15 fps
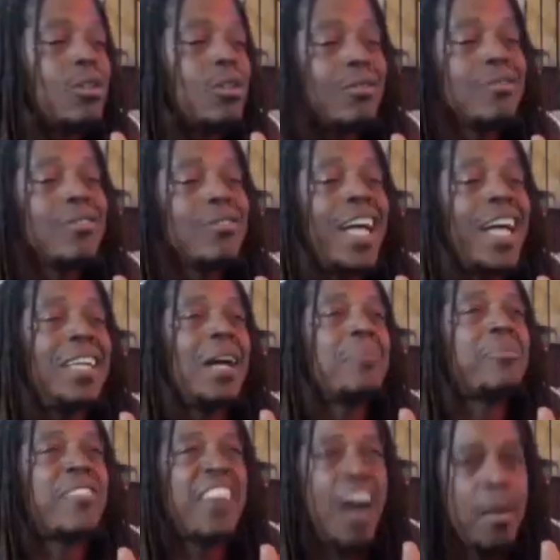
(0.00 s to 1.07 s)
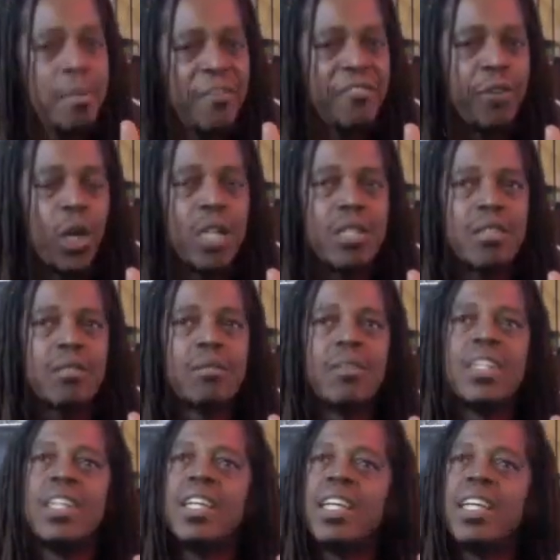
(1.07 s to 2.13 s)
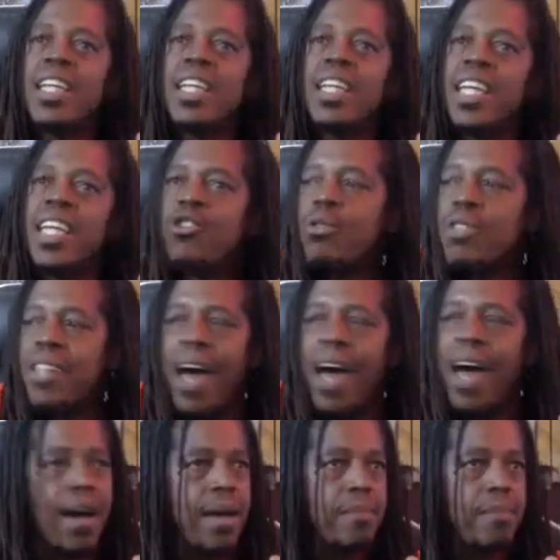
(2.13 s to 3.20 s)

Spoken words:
right, of comfort into time,